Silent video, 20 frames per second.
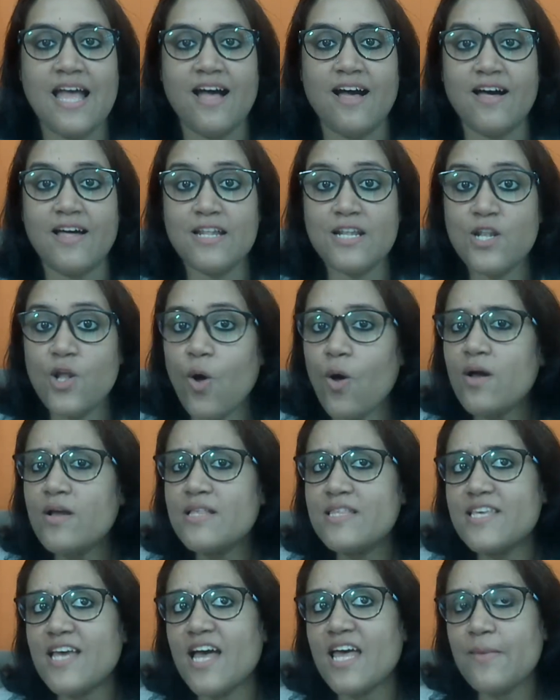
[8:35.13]
A
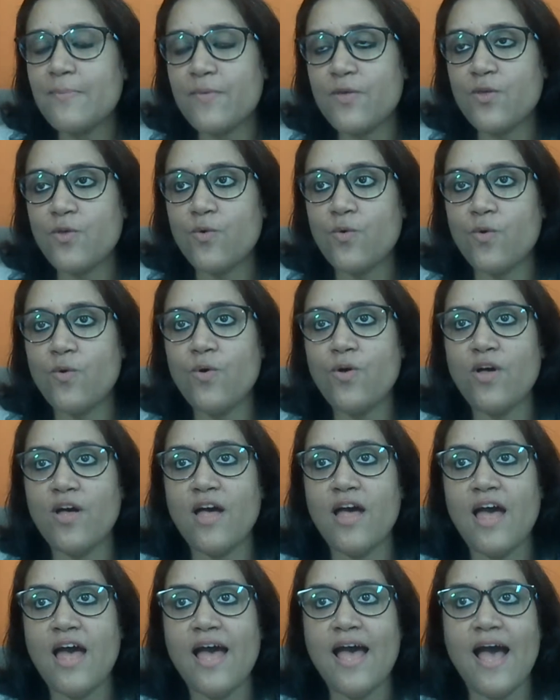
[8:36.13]
long time ago,
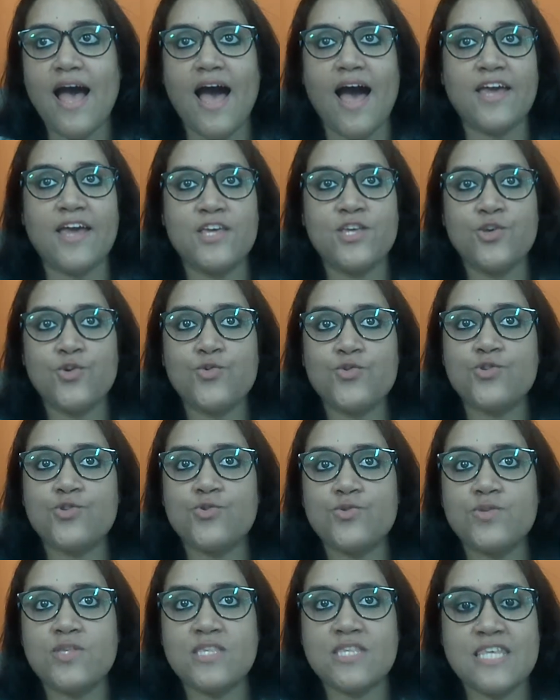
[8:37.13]
I used
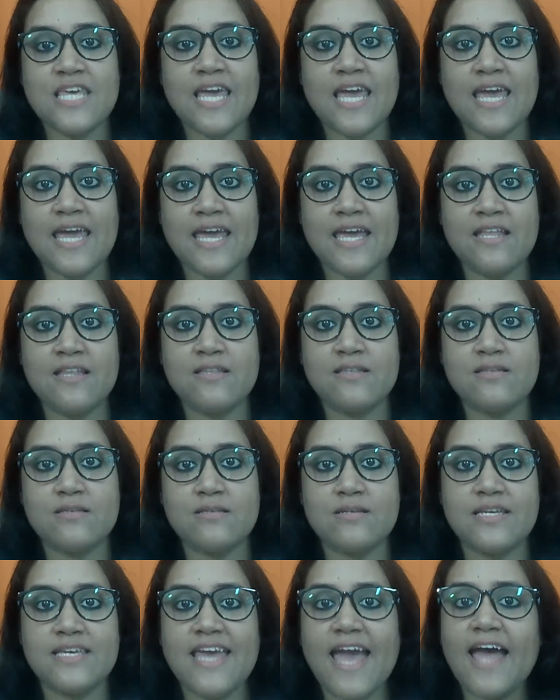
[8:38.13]
to stay in
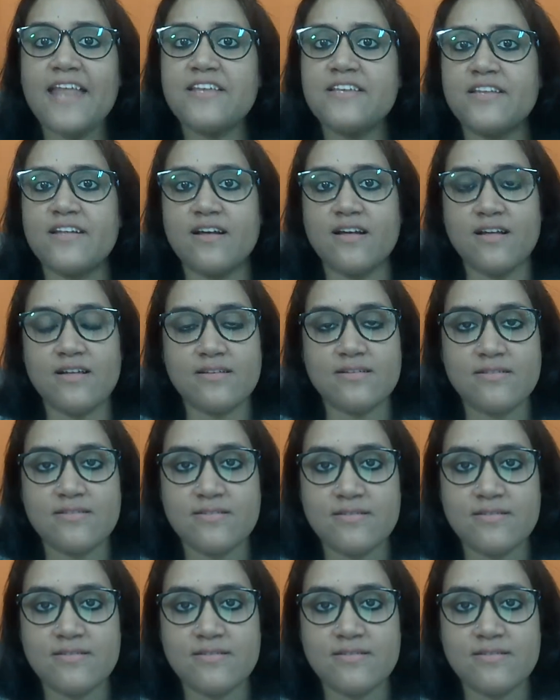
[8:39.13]
Canada.